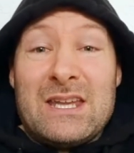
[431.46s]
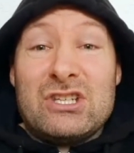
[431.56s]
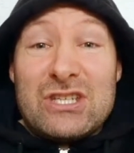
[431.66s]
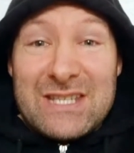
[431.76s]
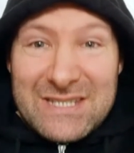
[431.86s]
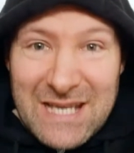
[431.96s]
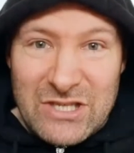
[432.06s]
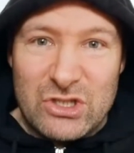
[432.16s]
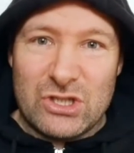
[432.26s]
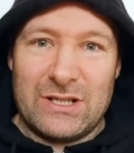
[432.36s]
She's
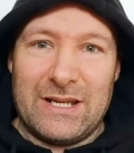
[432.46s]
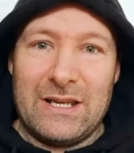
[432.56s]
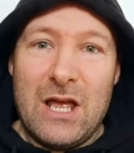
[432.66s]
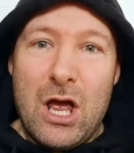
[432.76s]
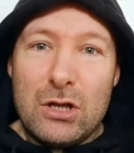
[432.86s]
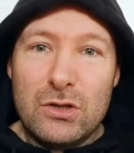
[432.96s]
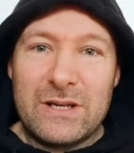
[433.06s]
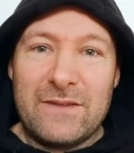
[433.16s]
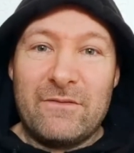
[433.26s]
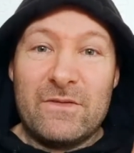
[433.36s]
essentially
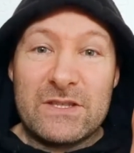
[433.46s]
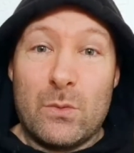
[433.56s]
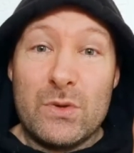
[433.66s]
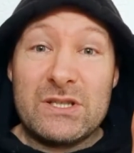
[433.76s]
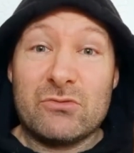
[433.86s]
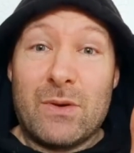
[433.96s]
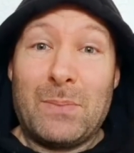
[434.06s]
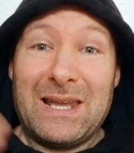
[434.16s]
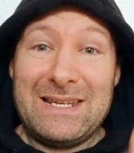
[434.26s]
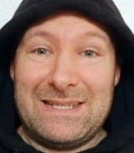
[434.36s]
looking for someone to
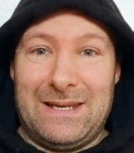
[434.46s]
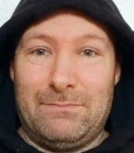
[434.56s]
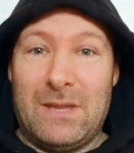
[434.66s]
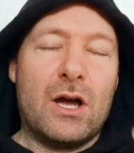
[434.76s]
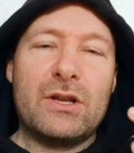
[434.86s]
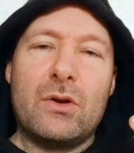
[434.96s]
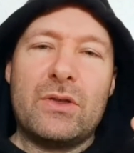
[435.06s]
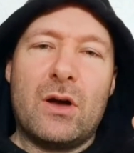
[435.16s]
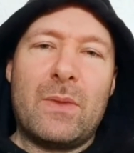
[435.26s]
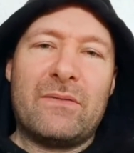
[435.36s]
replace him. I know
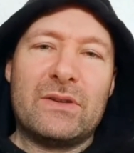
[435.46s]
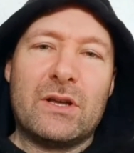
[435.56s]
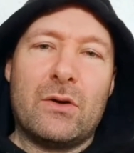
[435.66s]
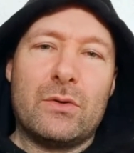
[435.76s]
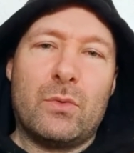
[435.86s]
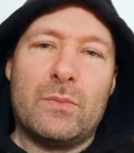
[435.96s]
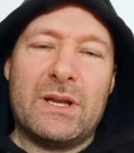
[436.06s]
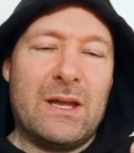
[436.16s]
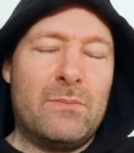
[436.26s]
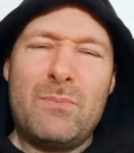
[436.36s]
that I'm having a go at the woman
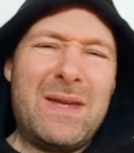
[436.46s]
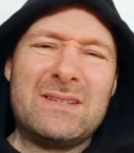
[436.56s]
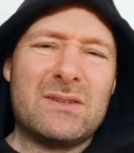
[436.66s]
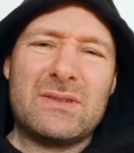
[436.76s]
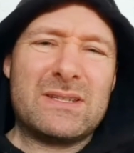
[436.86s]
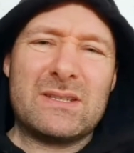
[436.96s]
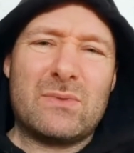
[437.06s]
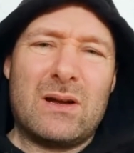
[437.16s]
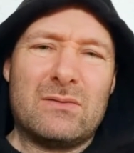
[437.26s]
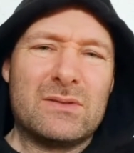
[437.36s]
here, but men do this as
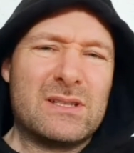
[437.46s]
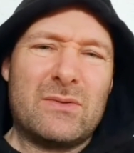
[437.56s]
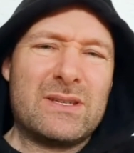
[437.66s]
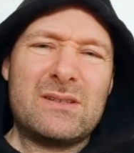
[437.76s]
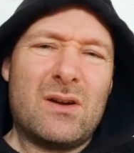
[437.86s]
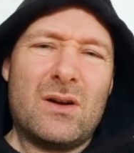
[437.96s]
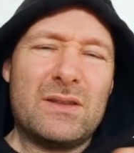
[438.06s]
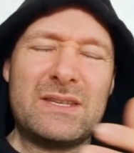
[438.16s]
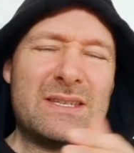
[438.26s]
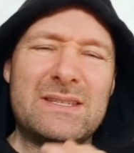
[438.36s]
well. So
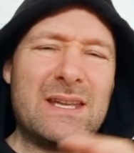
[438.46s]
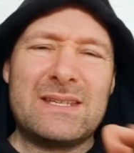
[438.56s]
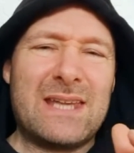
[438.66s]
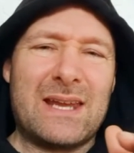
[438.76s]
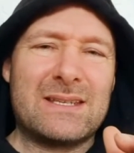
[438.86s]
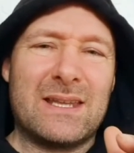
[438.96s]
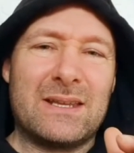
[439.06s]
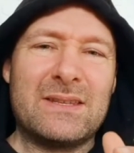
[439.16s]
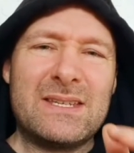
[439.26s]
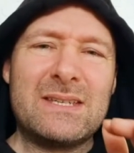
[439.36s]
this isn't a sex
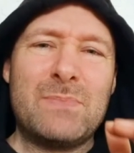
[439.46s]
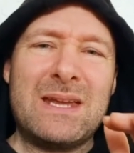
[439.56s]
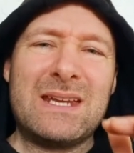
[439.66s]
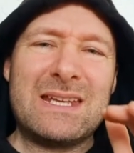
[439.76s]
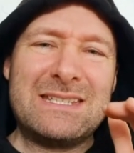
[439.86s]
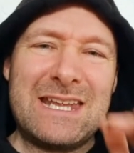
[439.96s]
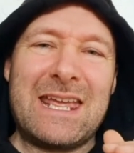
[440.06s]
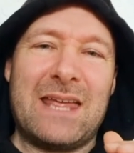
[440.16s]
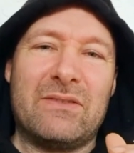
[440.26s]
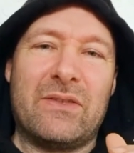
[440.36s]
thing. This is being a
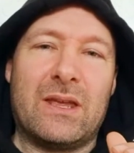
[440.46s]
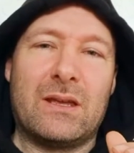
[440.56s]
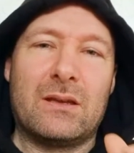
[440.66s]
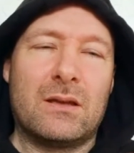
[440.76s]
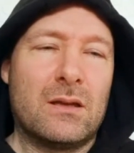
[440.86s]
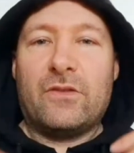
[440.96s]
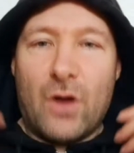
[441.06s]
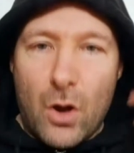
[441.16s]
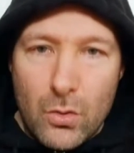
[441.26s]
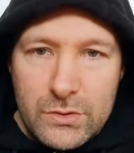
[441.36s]
dickhead thing.
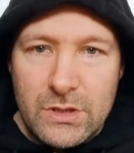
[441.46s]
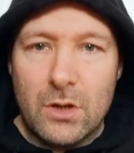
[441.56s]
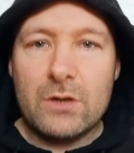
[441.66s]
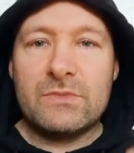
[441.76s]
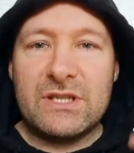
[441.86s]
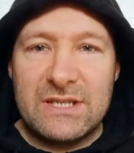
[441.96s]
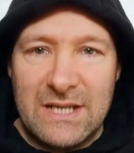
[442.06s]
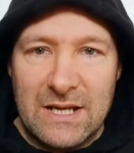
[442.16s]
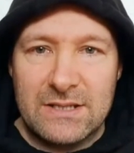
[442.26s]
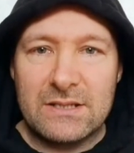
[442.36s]
The whole time she's
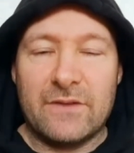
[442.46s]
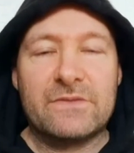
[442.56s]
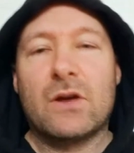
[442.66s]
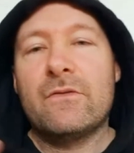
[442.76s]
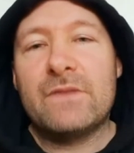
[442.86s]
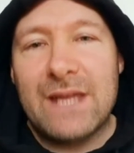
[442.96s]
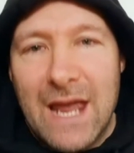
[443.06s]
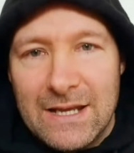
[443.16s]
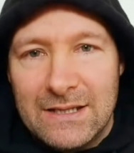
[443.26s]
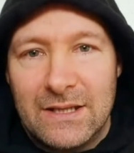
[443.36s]
saying stuff, don't
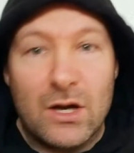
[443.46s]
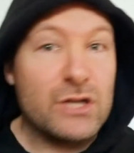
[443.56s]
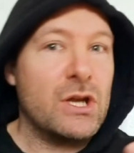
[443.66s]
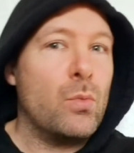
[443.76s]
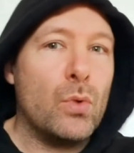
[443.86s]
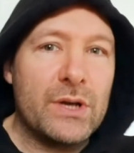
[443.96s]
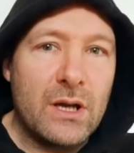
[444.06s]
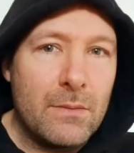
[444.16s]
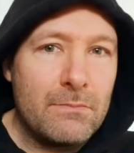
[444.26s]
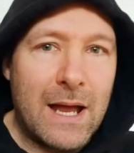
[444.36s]
forget anything. I don't want
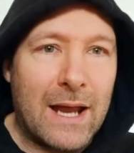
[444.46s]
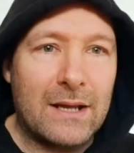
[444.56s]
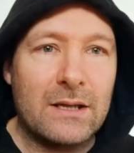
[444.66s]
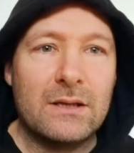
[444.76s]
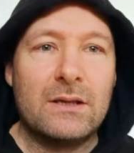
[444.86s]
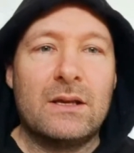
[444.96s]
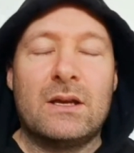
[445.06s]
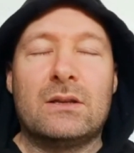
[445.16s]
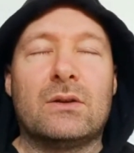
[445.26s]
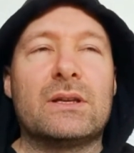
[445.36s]
to come back.
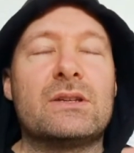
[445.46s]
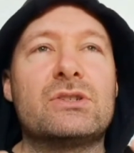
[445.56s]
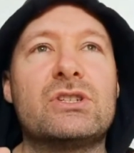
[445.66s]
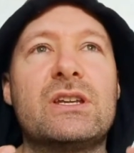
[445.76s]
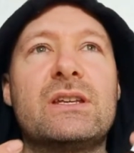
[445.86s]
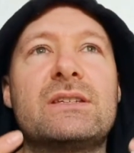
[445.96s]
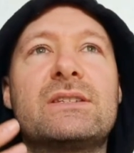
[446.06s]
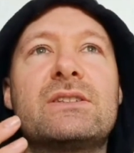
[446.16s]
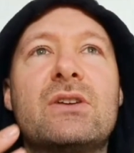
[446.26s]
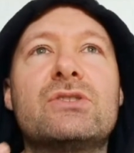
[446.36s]
Like, she
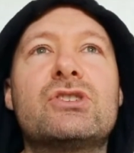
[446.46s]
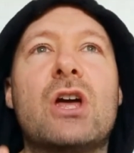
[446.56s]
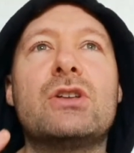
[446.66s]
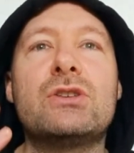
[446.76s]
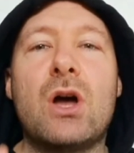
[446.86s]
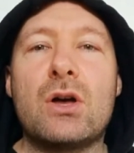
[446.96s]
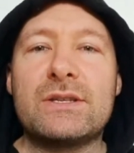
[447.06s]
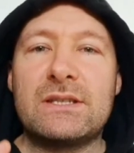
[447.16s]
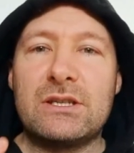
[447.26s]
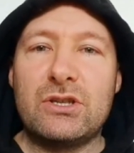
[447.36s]
is such a
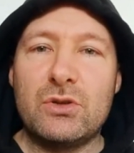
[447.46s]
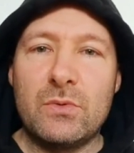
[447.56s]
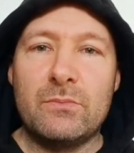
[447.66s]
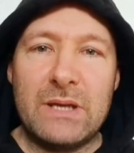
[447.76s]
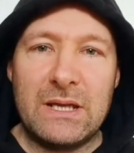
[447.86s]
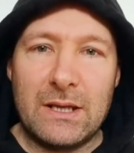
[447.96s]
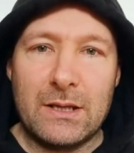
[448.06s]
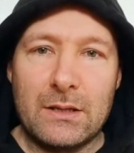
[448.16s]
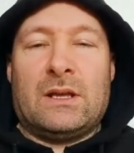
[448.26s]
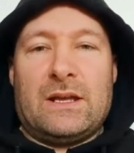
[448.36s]
nasty human
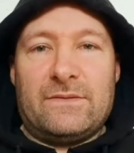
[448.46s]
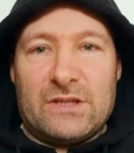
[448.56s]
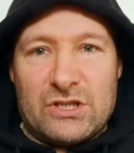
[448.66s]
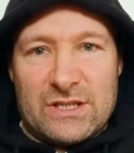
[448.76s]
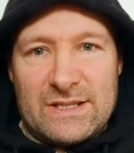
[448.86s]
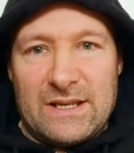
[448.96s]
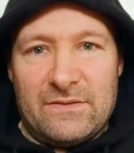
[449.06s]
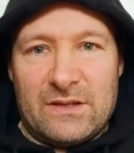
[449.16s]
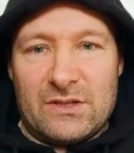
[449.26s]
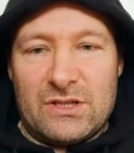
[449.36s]
being. Even as she's
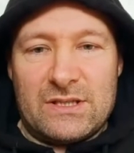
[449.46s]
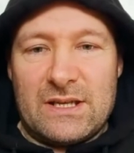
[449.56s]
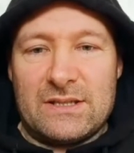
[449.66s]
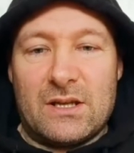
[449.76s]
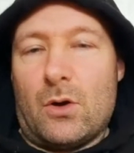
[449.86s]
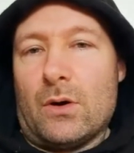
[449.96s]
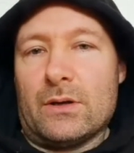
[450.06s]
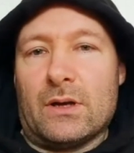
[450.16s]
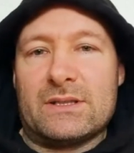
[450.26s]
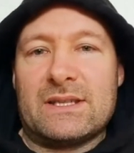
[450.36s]
leaving, she says, oh,
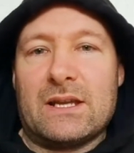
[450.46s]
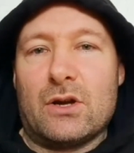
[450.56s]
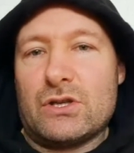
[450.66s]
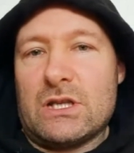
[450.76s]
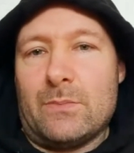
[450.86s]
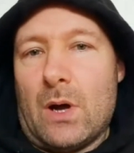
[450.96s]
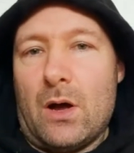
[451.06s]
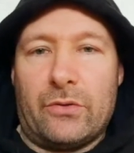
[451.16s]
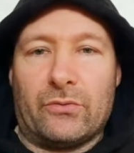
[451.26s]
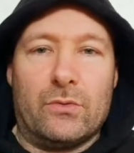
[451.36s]
I'd say go to the
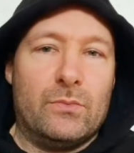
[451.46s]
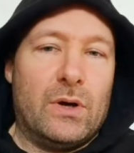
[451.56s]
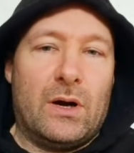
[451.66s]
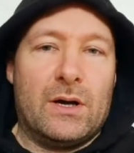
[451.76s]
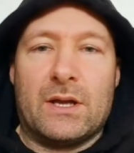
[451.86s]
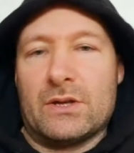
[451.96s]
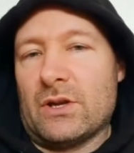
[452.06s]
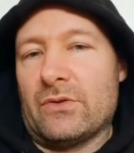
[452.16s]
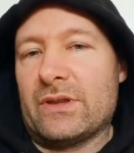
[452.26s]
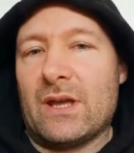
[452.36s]
bathroom, but I
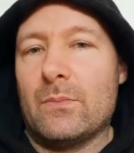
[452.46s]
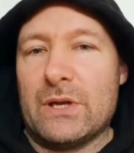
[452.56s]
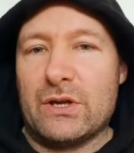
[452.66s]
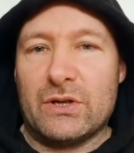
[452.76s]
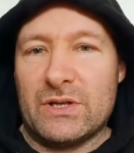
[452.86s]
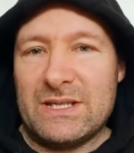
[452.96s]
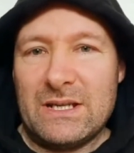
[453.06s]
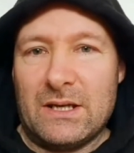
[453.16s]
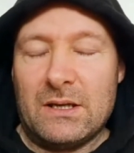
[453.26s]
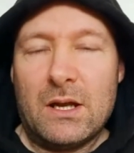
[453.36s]
don't think that'd be a good
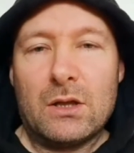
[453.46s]
idea.